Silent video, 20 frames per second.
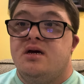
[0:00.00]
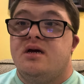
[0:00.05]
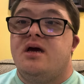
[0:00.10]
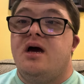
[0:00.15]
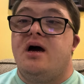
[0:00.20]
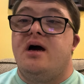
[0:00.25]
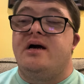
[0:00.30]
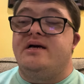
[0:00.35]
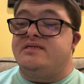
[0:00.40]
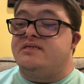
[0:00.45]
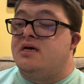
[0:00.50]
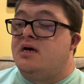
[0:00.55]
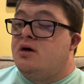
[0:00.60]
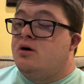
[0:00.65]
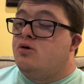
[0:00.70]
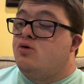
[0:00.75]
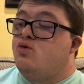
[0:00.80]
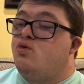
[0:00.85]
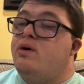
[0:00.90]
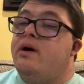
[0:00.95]
Guys,
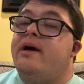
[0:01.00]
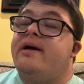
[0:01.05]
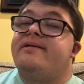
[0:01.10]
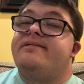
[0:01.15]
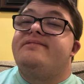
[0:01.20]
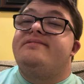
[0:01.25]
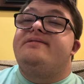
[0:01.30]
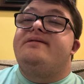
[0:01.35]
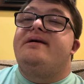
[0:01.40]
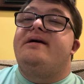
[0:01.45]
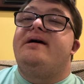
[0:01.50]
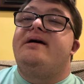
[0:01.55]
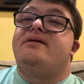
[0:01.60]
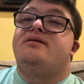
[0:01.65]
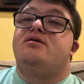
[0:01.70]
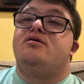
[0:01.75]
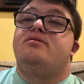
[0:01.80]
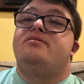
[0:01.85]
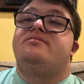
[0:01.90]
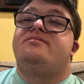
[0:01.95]
we
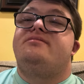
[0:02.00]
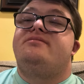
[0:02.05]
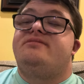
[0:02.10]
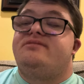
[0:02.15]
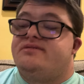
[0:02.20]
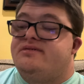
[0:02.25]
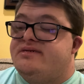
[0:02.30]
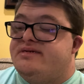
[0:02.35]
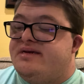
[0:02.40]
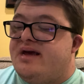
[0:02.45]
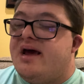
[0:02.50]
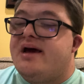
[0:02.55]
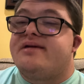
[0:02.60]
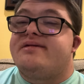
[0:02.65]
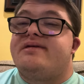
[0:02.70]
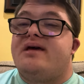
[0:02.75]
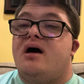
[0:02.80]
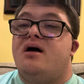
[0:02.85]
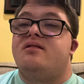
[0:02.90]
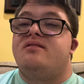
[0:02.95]
need to
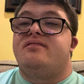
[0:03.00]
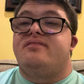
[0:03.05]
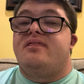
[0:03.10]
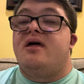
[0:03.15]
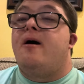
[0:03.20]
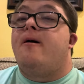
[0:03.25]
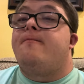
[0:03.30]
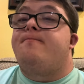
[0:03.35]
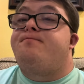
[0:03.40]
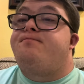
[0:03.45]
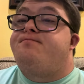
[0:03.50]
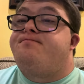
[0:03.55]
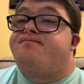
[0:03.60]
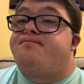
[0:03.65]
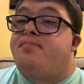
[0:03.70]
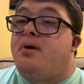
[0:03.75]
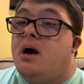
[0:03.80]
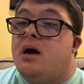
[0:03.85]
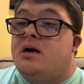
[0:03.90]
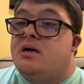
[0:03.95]
take down their
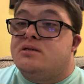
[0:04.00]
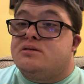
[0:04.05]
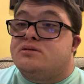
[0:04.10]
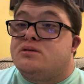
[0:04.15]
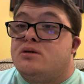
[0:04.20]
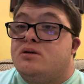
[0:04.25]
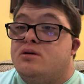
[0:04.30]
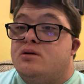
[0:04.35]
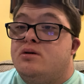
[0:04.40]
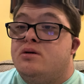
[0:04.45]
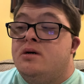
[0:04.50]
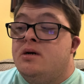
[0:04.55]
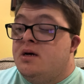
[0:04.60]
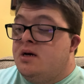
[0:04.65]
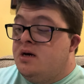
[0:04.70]
pedestal.